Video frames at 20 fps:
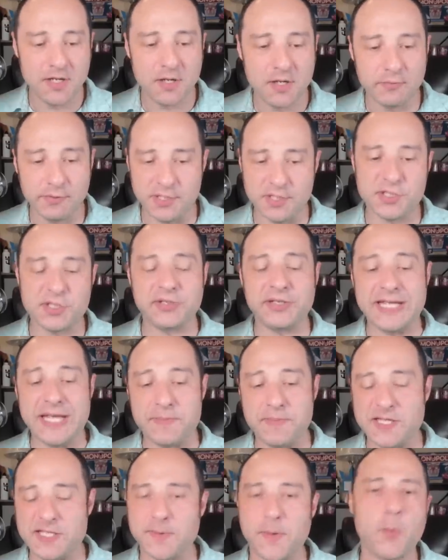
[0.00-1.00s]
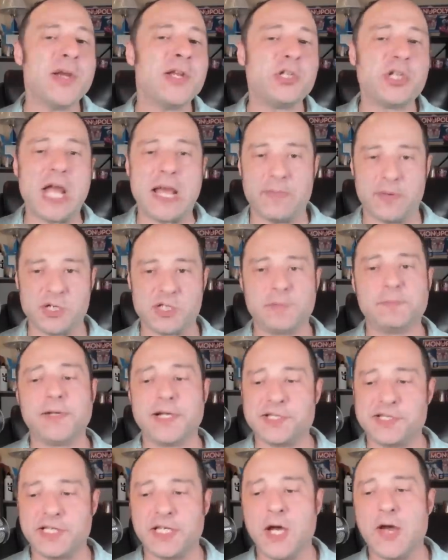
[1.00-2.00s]
Well, you can certainly get pizza, but Windjammer is the
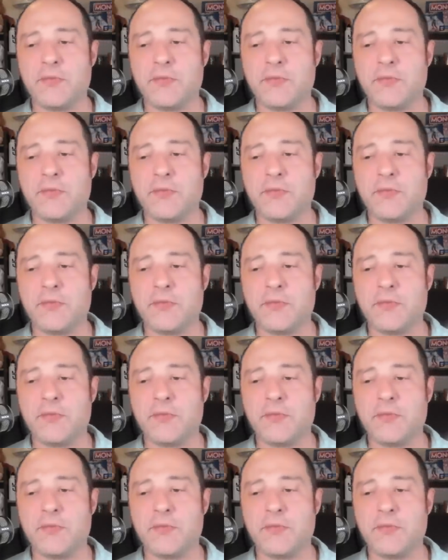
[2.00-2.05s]
place to go.